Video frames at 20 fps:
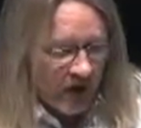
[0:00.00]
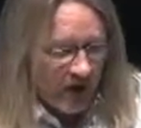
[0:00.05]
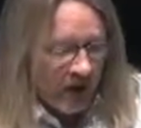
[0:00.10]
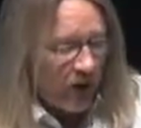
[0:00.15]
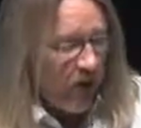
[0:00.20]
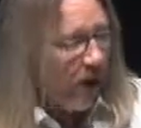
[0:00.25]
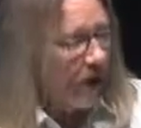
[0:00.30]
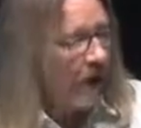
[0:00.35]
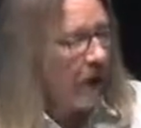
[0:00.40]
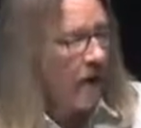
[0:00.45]

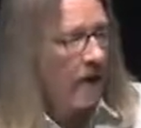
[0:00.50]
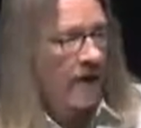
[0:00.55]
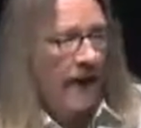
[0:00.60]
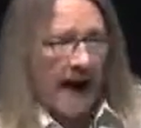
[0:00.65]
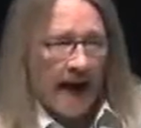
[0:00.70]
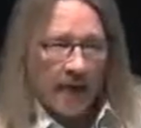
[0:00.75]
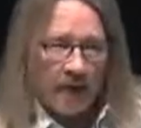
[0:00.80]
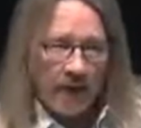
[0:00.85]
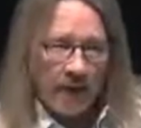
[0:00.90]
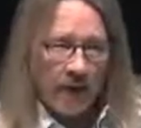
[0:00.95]
There are no
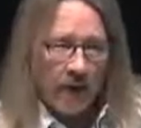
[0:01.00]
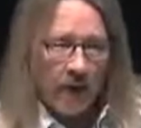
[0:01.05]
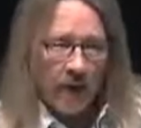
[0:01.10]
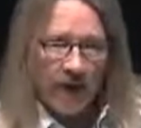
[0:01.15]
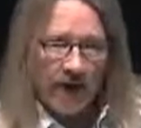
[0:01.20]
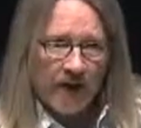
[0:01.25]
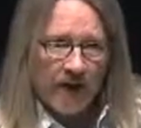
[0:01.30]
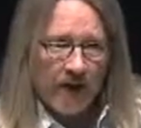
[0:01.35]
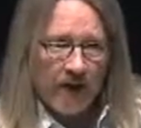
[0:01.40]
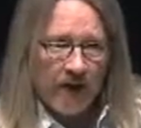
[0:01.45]
lab
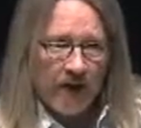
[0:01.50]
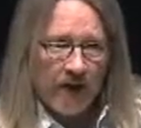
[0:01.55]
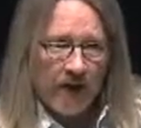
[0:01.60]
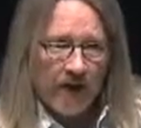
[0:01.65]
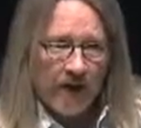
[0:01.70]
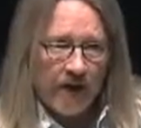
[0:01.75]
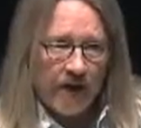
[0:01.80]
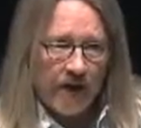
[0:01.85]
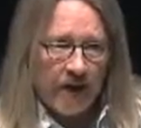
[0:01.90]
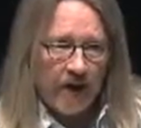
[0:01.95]
reports that
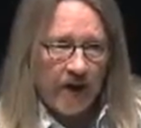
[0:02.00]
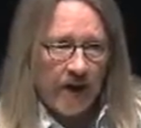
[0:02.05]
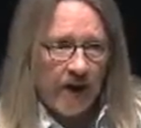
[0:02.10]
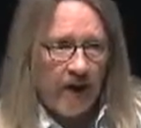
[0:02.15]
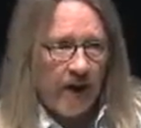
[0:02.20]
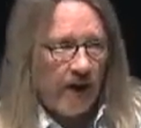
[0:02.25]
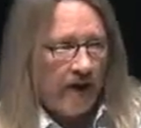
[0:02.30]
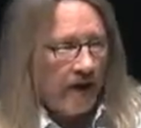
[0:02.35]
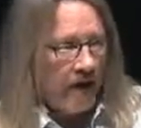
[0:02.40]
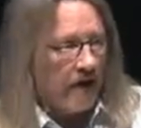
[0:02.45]
are
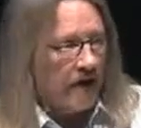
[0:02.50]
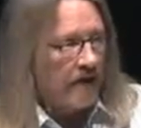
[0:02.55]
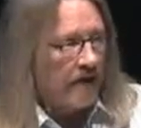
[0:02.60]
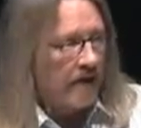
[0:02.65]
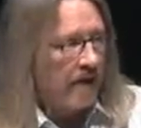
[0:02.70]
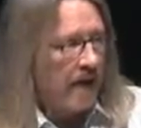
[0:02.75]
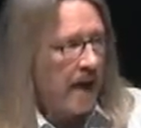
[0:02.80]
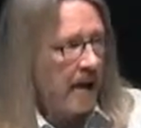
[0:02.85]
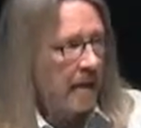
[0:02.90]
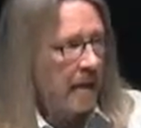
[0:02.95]
due. There
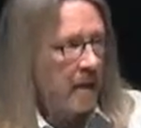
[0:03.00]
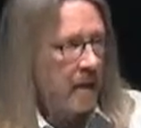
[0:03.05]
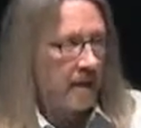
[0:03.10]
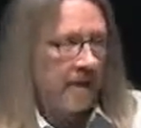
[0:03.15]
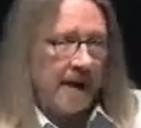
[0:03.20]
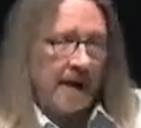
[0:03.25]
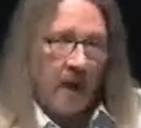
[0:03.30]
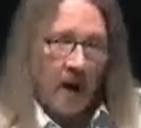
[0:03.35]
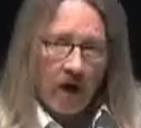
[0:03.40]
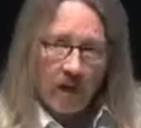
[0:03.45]
sometimes will
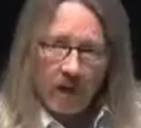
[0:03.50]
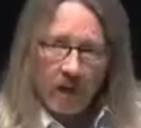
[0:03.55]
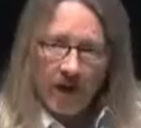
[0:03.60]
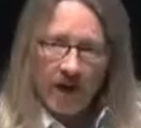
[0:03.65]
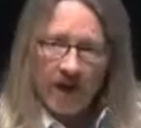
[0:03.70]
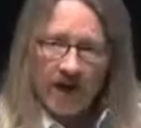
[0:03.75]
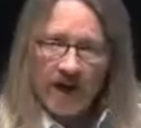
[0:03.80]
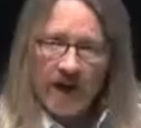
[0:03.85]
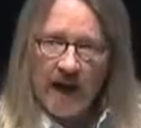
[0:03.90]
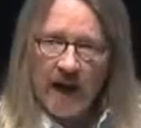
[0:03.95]
be
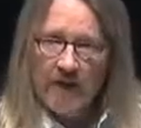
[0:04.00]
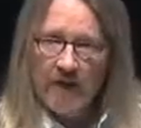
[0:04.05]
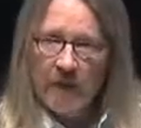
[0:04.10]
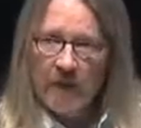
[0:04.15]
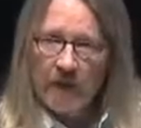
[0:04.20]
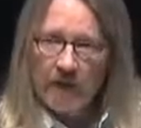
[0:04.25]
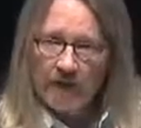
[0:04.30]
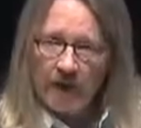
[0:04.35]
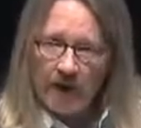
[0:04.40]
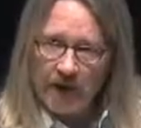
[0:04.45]
homework
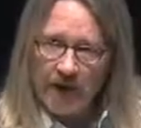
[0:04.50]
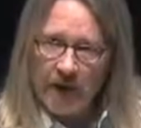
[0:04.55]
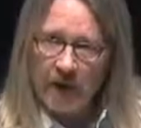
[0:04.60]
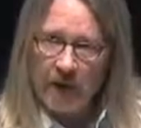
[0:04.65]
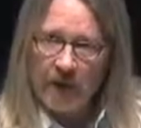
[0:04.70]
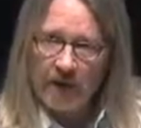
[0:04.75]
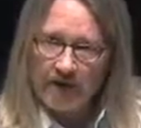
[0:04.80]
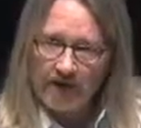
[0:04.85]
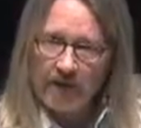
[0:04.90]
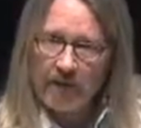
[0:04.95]
assignments which
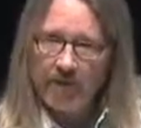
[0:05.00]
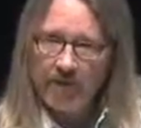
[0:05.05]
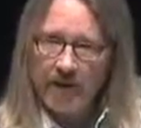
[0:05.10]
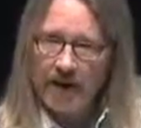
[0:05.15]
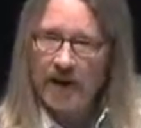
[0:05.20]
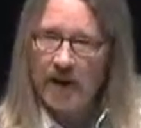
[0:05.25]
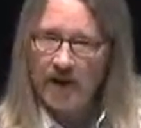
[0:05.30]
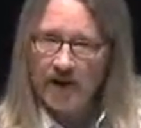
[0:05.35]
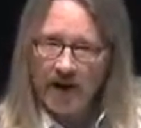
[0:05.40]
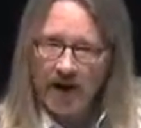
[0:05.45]
sort of
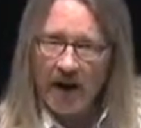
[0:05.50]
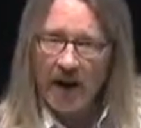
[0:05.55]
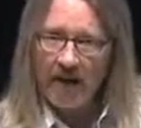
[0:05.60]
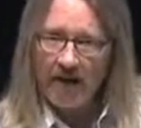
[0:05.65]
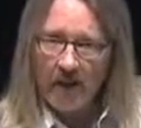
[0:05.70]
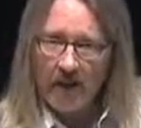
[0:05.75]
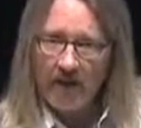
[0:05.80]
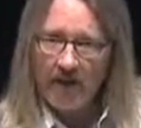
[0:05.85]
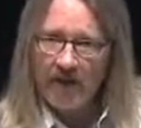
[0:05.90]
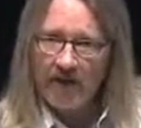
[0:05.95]
build
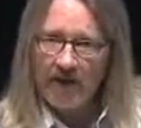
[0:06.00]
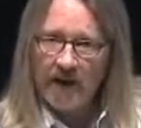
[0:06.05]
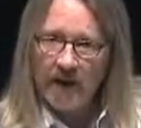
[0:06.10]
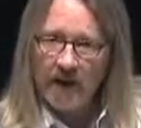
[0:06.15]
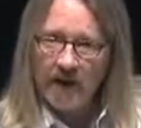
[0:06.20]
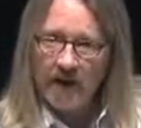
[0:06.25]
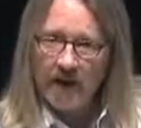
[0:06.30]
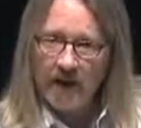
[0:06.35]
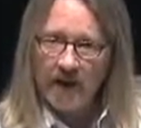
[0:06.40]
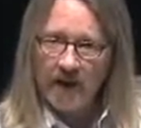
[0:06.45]
on what we've
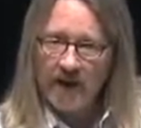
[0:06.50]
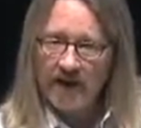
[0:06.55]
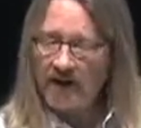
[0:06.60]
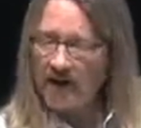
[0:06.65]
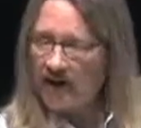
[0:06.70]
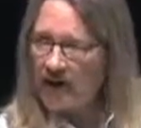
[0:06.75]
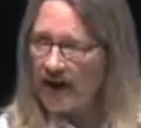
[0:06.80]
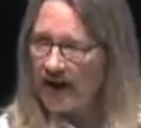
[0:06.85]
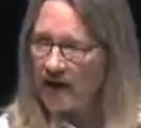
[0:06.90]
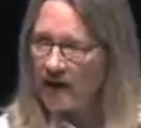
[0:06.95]
done during
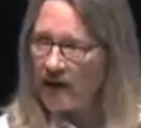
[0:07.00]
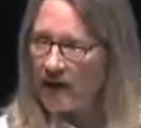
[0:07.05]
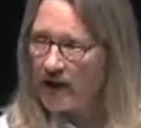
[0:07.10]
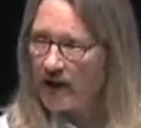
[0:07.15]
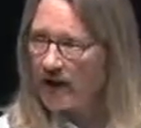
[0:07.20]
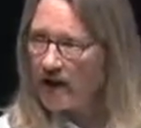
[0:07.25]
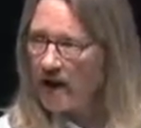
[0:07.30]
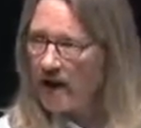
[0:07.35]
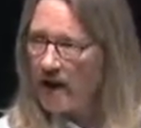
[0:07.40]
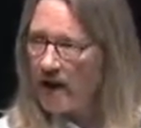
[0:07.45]
the
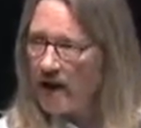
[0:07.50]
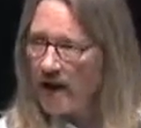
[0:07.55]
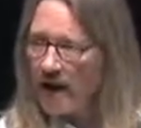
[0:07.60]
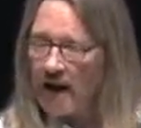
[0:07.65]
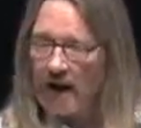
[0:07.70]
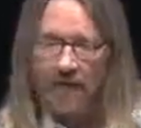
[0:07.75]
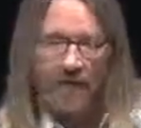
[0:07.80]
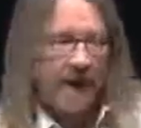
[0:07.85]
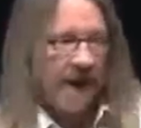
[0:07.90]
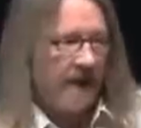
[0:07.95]
section,
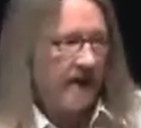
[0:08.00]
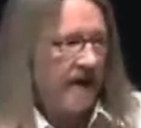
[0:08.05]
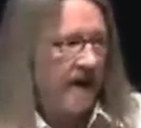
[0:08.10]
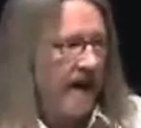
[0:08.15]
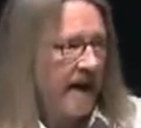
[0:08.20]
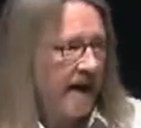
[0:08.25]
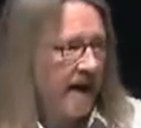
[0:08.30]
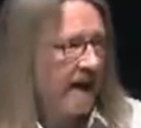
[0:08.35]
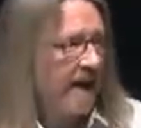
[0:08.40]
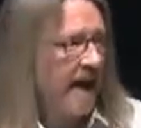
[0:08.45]
but it's
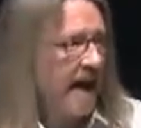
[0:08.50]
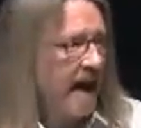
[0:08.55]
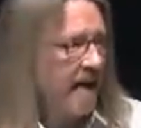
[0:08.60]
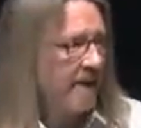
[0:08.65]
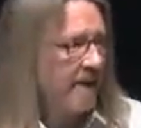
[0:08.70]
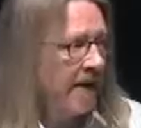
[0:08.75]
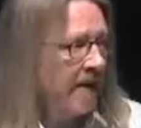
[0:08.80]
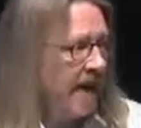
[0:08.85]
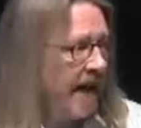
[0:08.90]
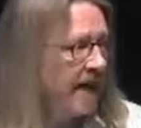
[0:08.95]
not a
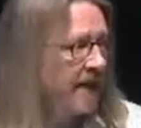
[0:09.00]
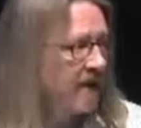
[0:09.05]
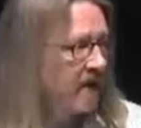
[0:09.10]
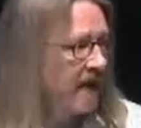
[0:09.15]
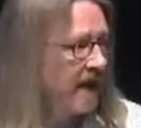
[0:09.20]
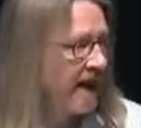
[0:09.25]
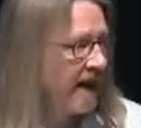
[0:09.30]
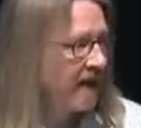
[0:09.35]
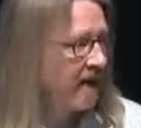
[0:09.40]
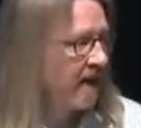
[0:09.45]
lab in that
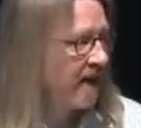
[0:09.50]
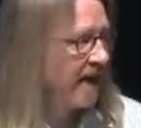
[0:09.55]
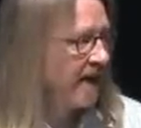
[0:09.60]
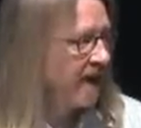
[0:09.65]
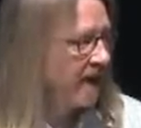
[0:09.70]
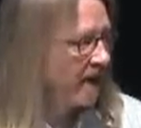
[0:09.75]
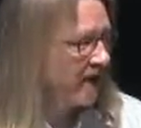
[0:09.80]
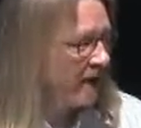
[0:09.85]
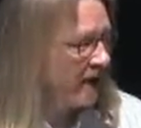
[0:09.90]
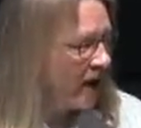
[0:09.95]
sense that
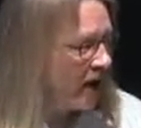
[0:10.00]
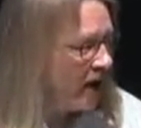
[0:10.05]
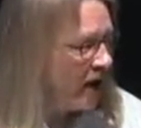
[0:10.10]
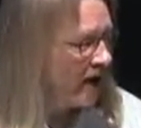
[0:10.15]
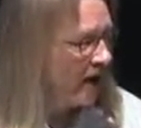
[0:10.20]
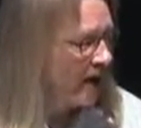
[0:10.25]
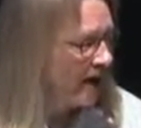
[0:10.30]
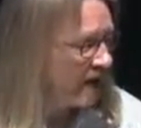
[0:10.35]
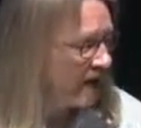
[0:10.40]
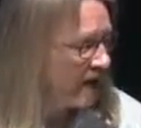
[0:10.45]
it's a
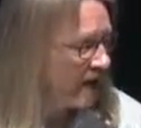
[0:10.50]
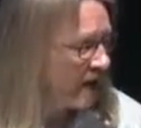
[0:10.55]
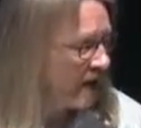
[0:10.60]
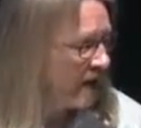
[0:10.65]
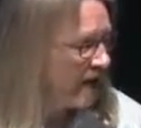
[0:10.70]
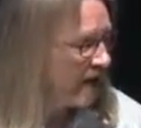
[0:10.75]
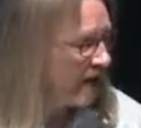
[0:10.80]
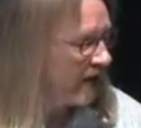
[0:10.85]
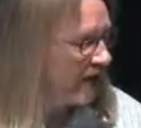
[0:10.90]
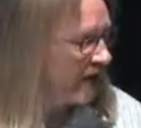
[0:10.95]
long
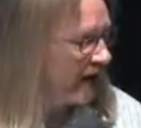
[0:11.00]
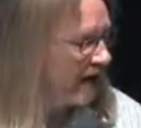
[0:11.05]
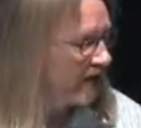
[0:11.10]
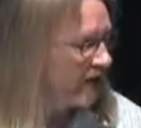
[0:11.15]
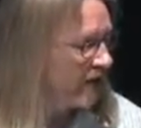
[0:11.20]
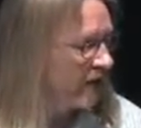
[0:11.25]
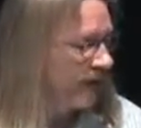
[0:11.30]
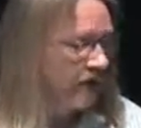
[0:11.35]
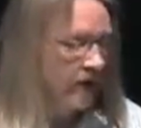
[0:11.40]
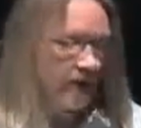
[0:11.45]
experience in the
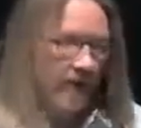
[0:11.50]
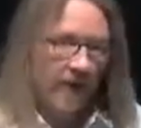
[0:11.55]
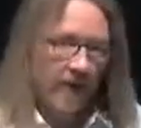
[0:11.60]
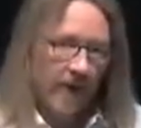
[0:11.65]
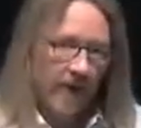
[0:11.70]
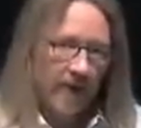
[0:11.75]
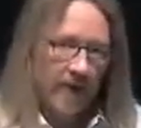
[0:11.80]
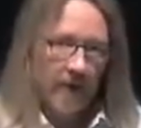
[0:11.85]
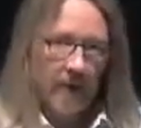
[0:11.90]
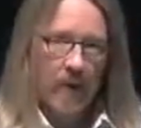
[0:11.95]
afternoon or
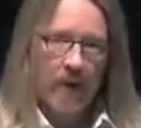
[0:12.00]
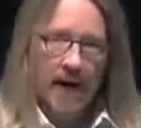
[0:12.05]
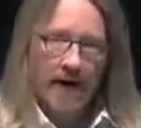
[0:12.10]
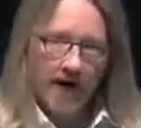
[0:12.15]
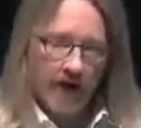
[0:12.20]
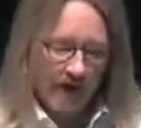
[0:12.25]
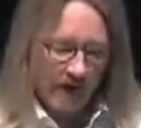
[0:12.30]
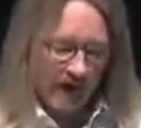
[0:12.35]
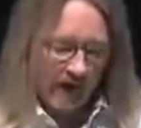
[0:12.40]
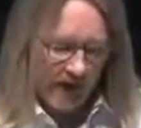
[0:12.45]
that it
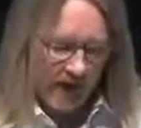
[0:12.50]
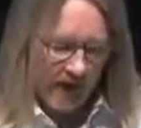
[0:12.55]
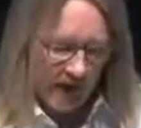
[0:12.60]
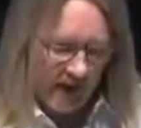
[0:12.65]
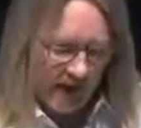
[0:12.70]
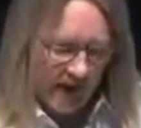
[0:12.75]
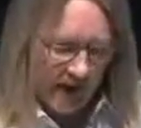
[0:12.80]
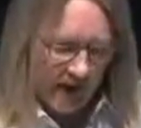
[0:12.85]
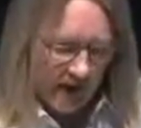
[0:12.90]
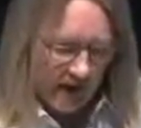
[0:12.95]
requires any
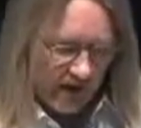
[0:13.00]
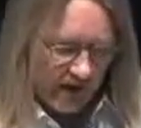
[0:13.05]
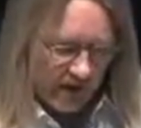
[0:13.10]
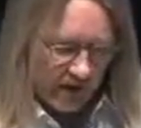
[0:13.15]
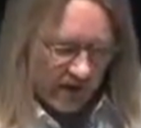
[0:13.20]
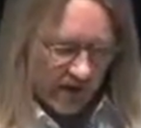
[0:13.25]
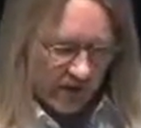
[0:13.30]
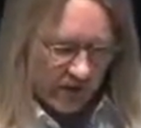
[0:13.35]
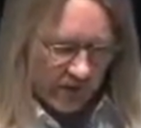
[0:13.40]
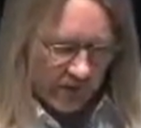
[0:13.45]

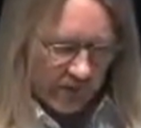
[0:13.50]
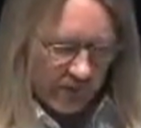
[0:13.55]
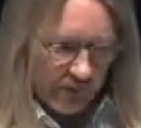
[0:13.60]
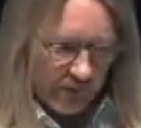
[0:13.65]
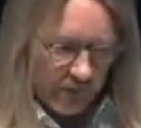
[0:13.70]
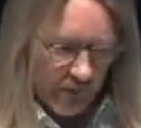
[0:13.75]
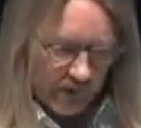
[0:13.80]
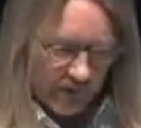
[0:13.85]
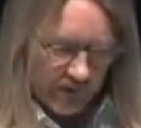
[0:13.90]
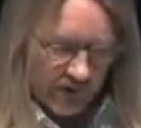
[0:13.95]
detailed
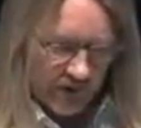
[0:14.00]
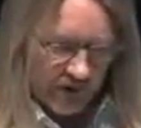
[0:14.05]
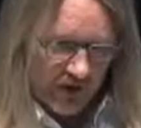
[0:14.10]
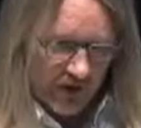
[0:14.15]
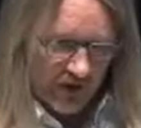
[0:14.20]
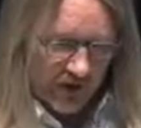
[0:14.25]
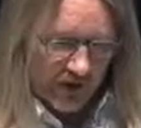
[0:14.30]
reports.